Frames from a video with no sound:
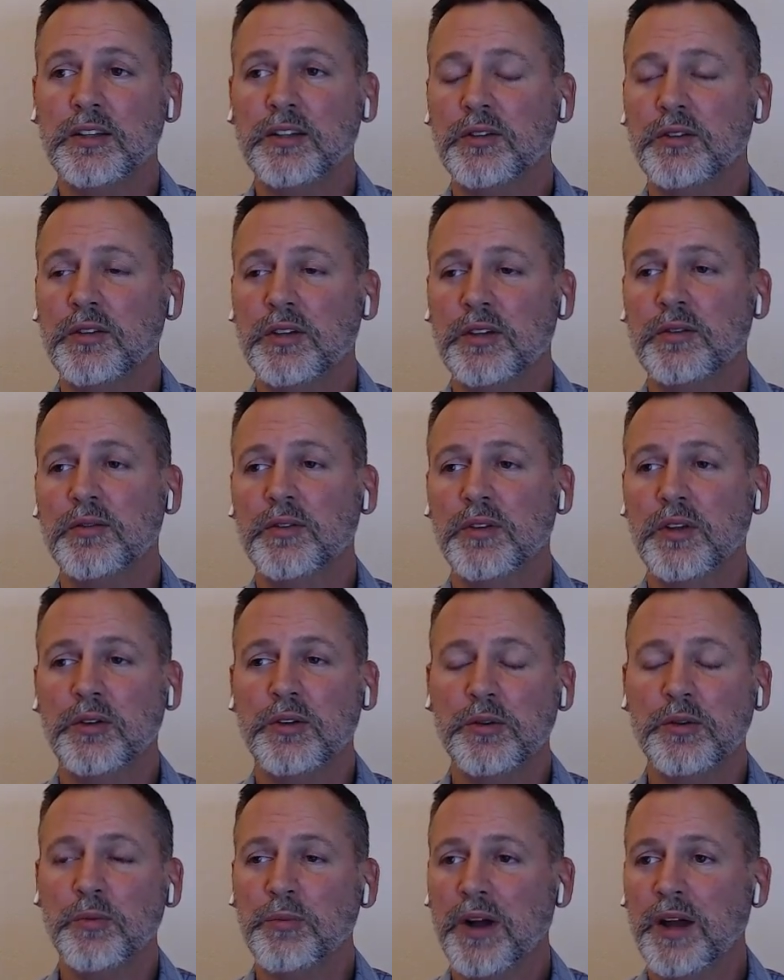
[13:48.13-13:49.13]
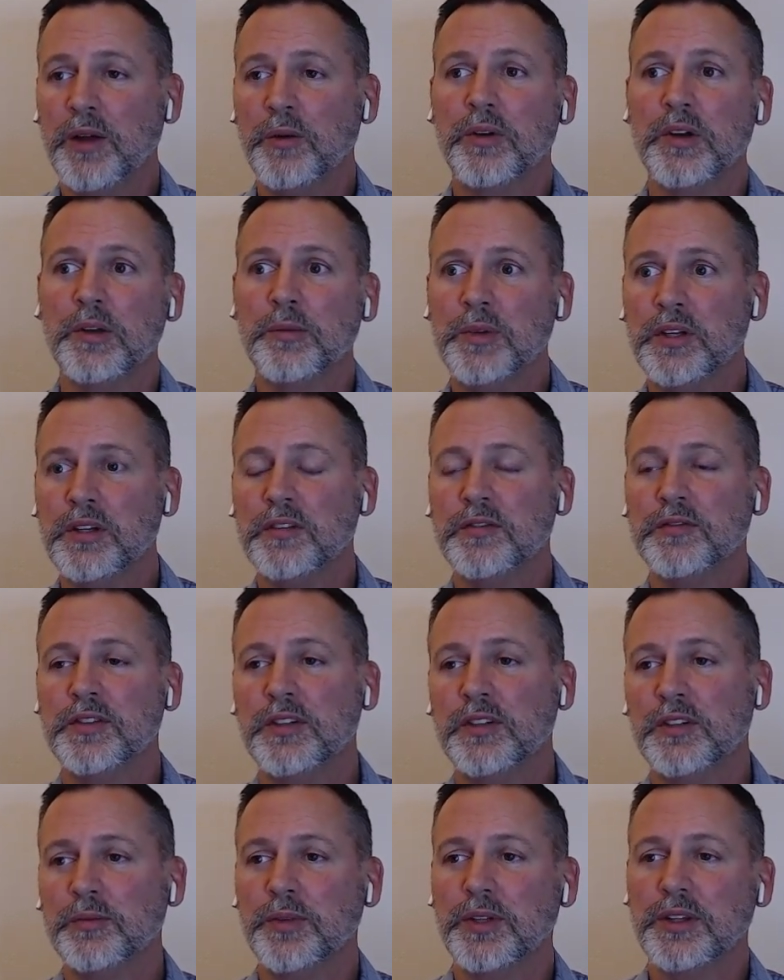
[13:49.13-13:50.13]
and you even though you might want to be in a
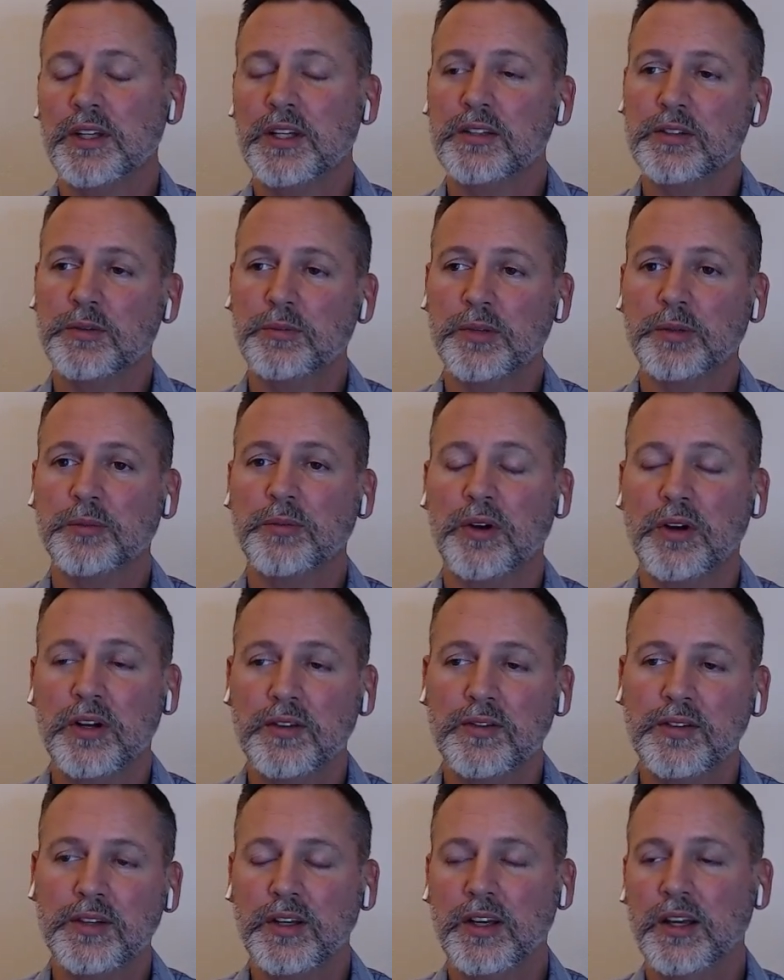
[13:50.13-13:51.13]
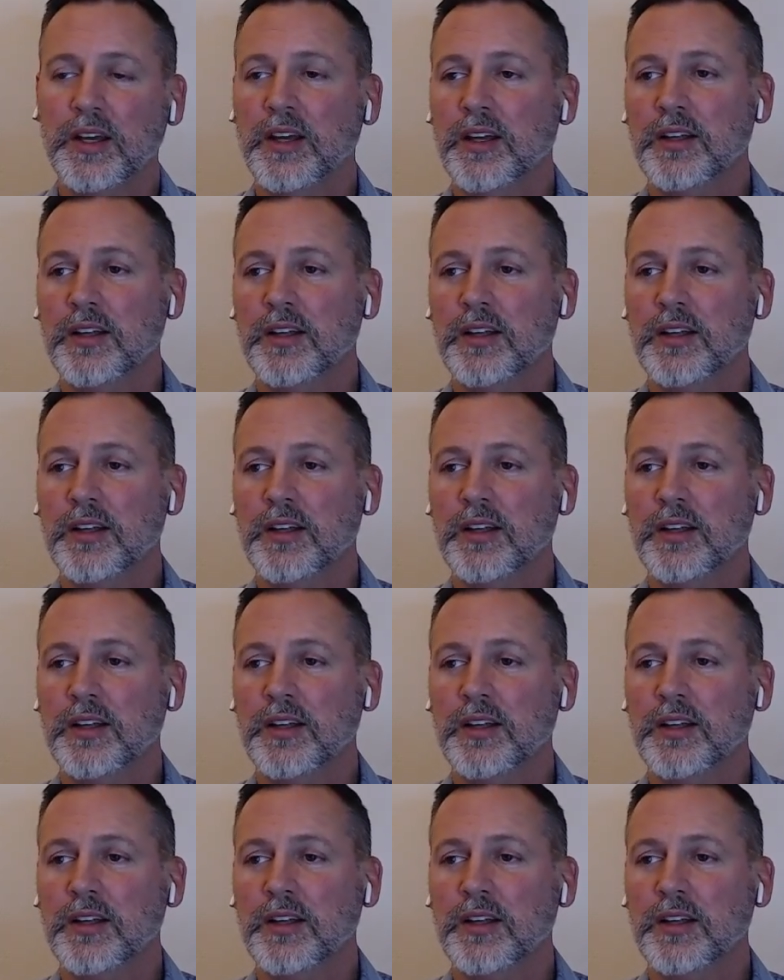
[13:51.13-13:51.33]
field, but that's a big part of it,